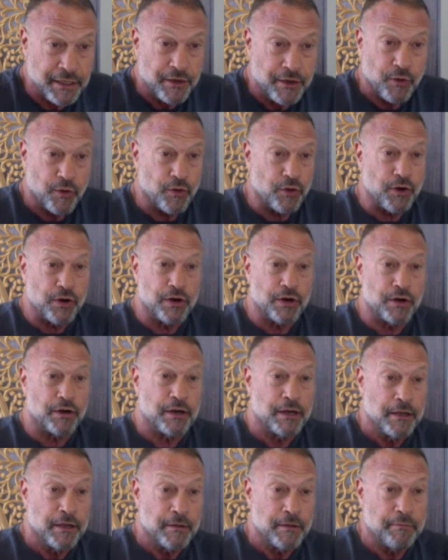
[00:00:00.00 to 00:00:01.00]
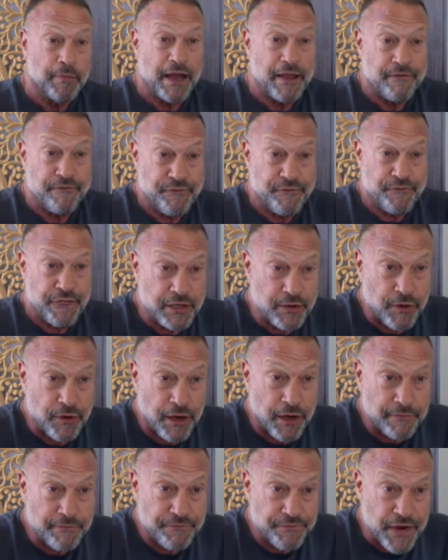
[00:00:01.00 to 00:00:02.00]
or my feet are
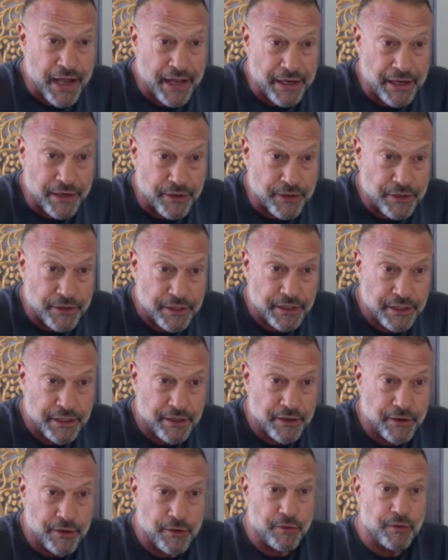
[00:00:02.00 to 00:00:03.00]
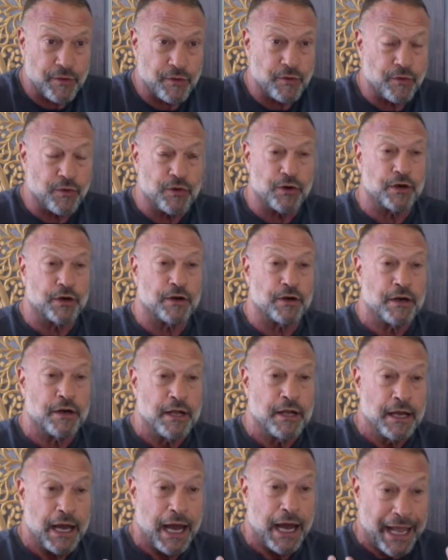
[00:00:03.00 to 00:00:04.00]
on fire, or
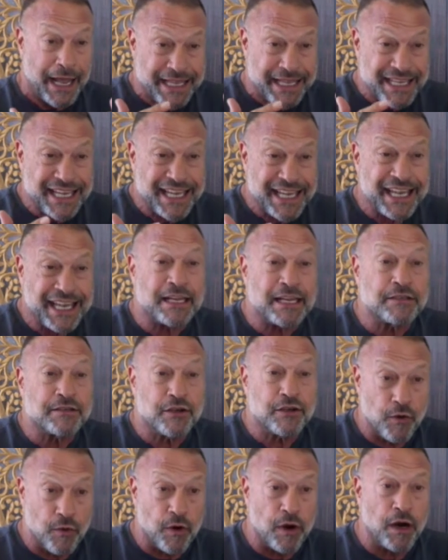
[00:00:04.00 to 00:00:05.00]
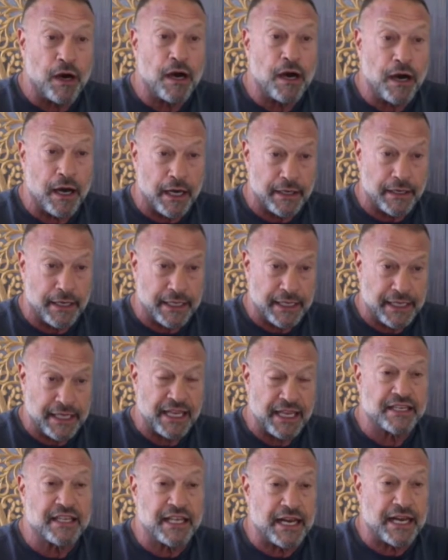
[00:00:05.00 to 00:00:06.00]
I can't go on, I can't
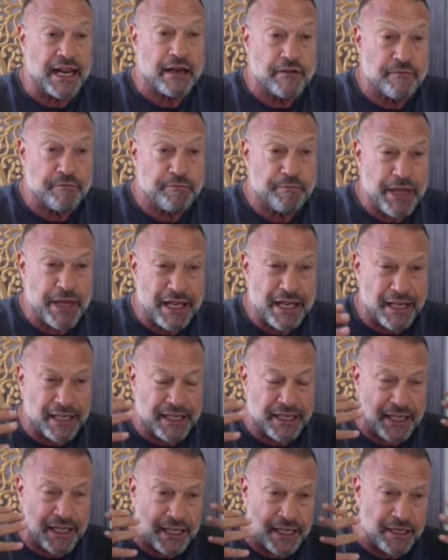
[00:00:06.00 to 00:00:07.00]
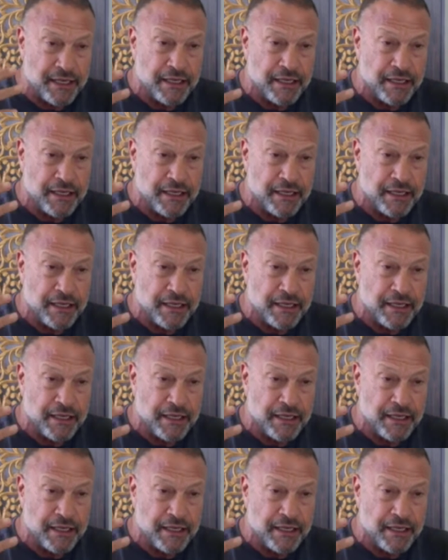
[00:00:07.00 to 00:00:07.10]
get out of bed, I can't,